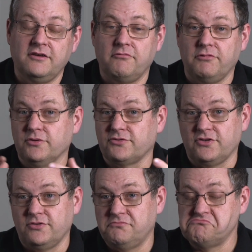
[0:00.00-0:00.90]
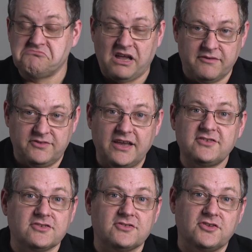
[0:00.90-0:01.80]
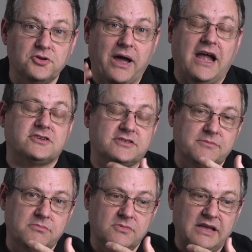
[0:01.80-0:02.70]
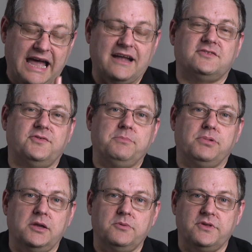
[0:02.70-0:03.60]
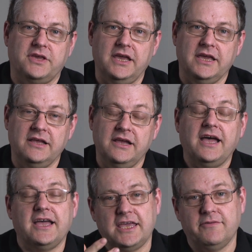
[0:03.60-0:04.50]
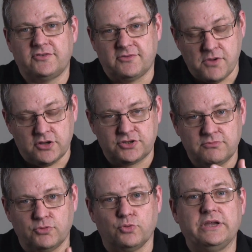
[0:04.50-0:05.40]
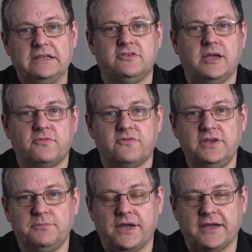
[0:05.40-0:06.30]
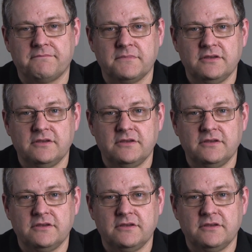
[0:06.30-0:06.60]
We also have testers who actually actively play with the kit and give us much more in-depth feedback.